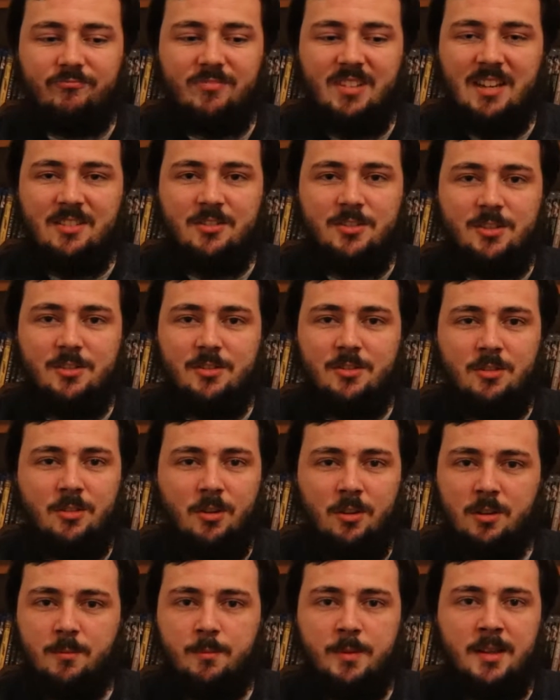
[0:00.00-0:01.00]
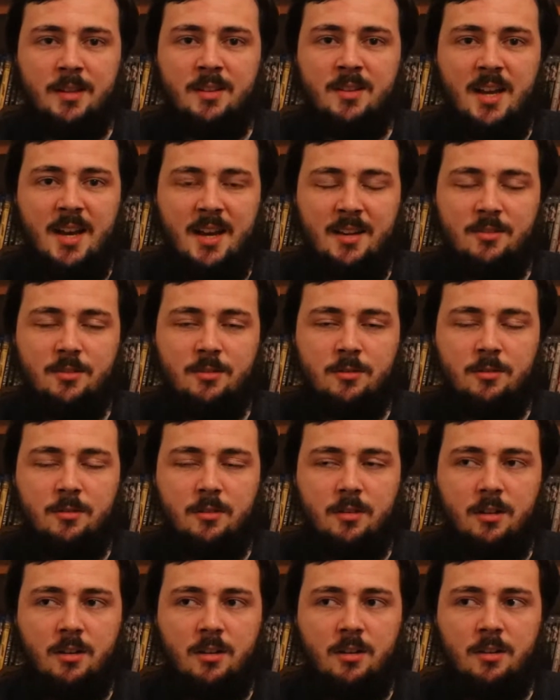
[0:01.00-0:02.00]
and just not compelling at all,
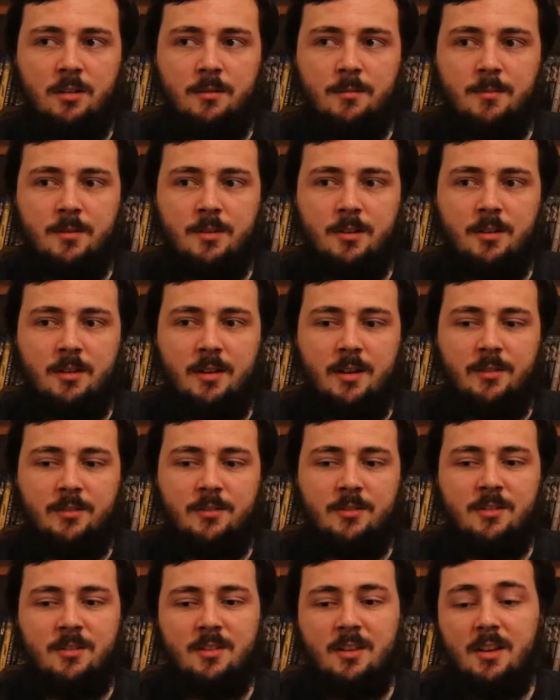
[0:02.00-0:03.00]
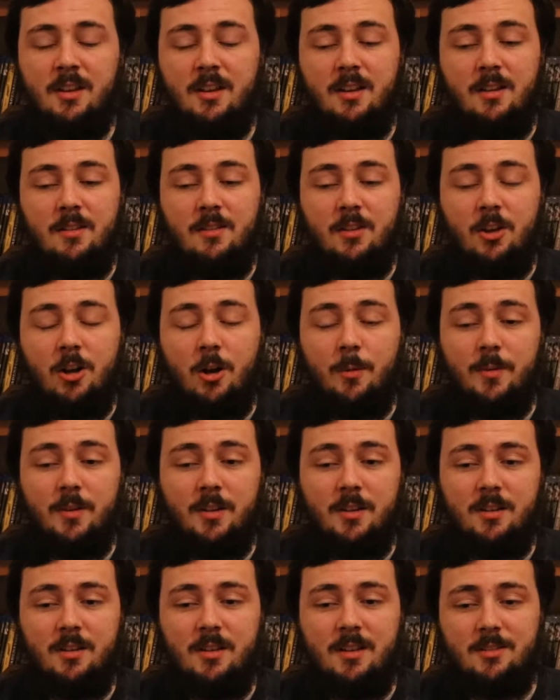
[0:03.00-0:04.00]
and the
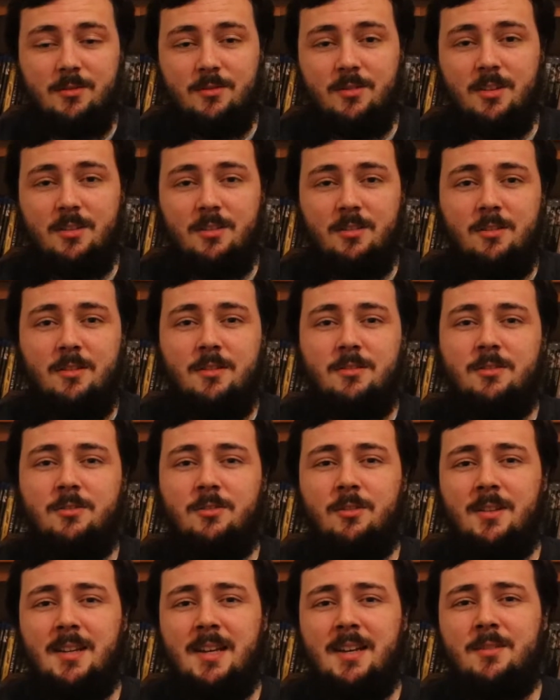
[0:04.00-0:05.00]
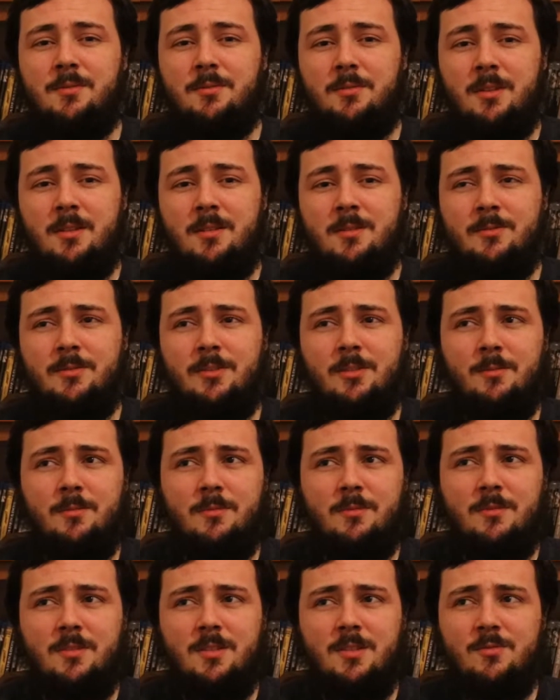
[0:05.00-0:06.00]
comedy, as I've said, does not land throughout this film.
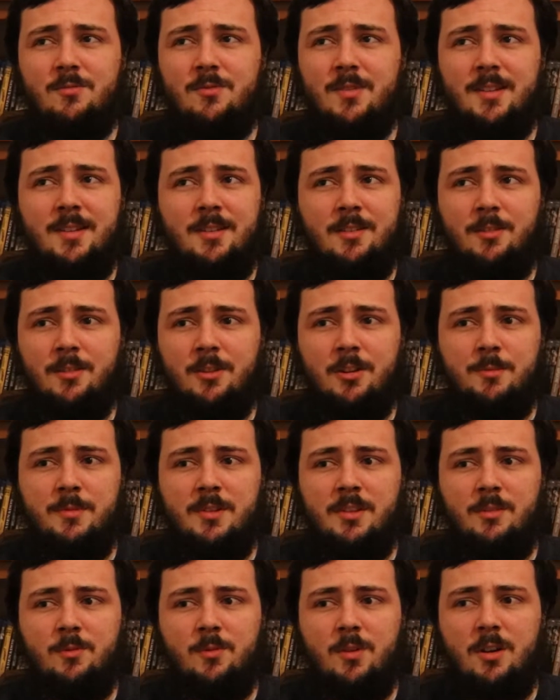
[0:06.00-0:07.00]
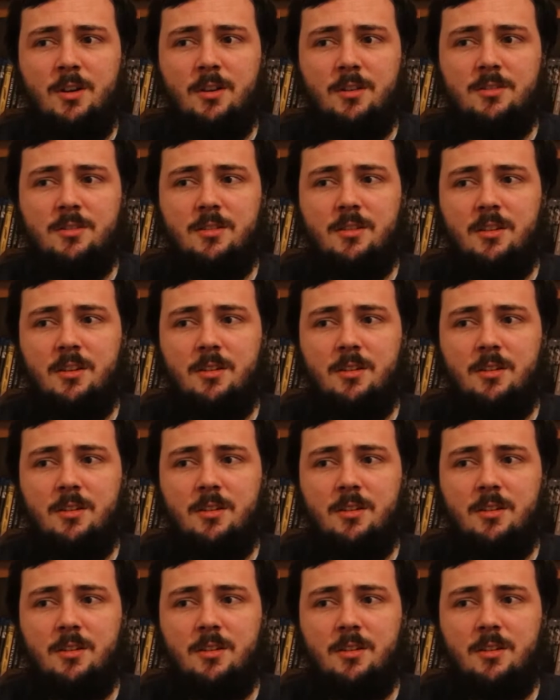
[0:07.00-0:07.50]
There's really no comedy that works.